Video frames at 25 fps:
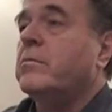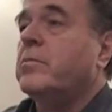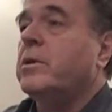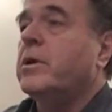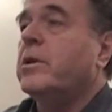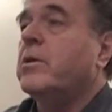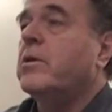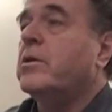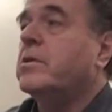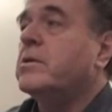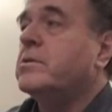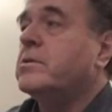
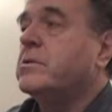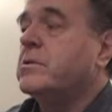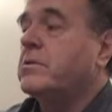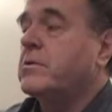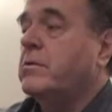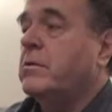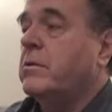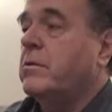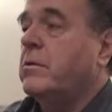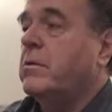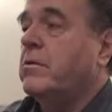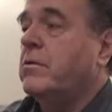because
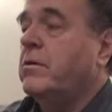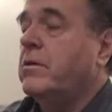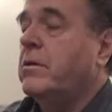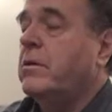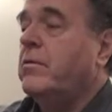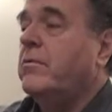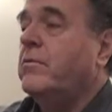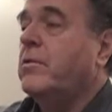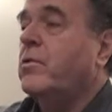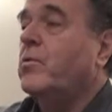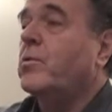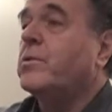
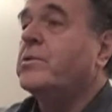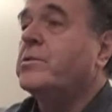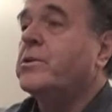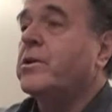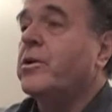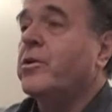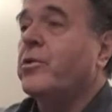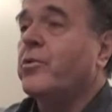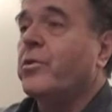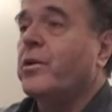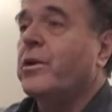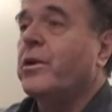even the ones
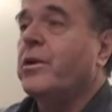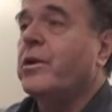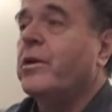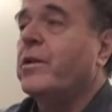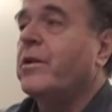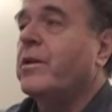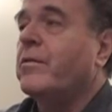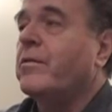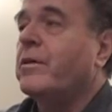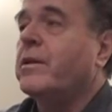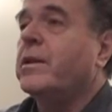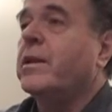that are
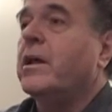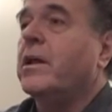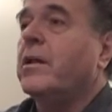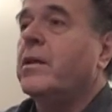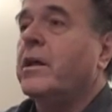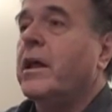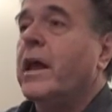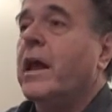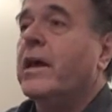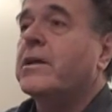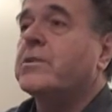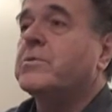critical of it,
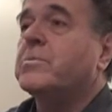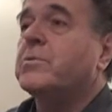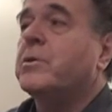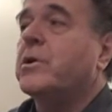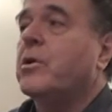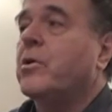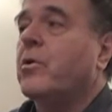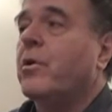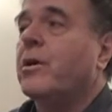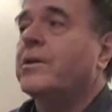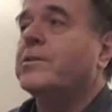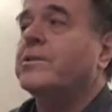they'll ask
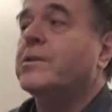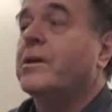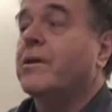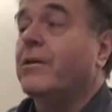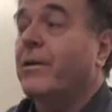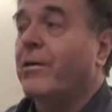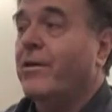me a question.